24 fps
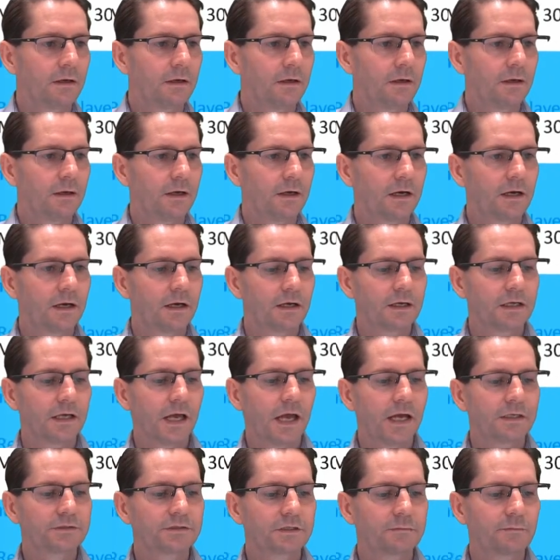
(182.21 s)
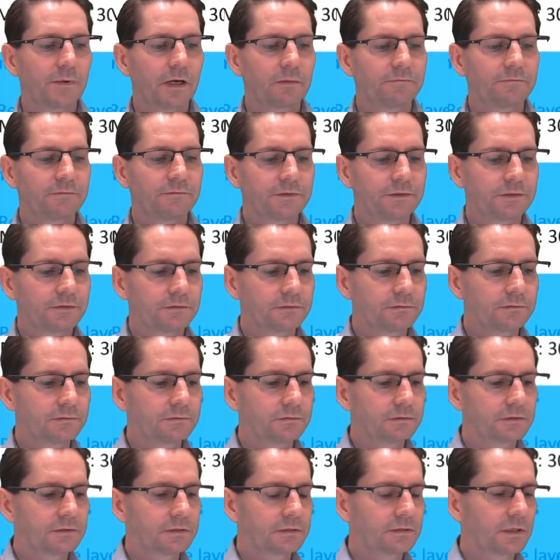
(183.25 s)
Azure Map
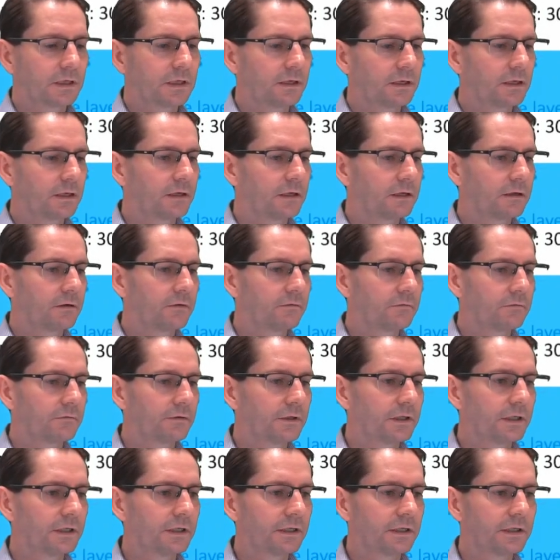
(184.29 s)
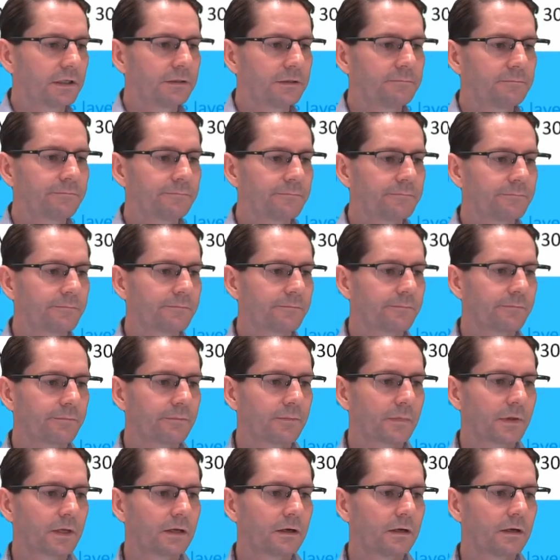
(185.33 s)
visuals, really
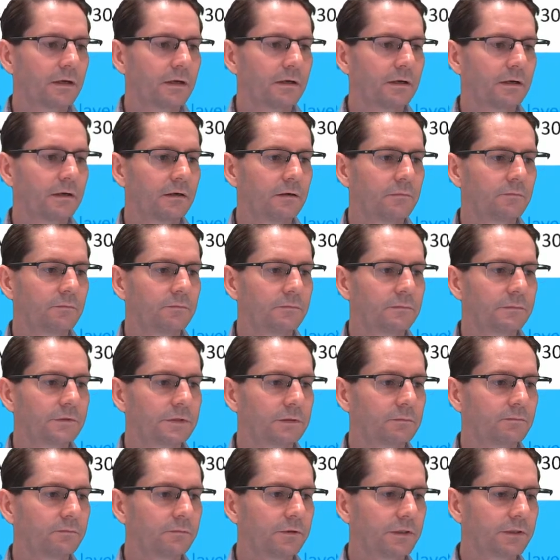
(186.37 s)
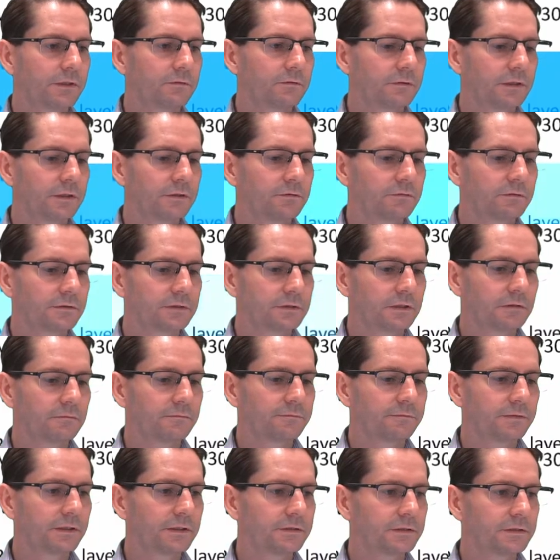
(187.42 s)
some really good interesting
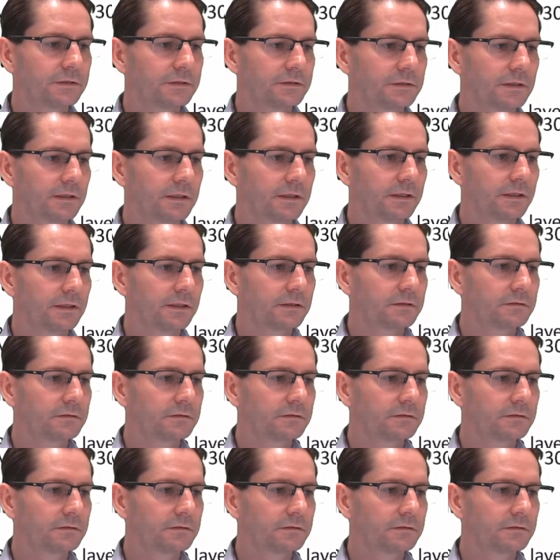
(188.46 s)
features there.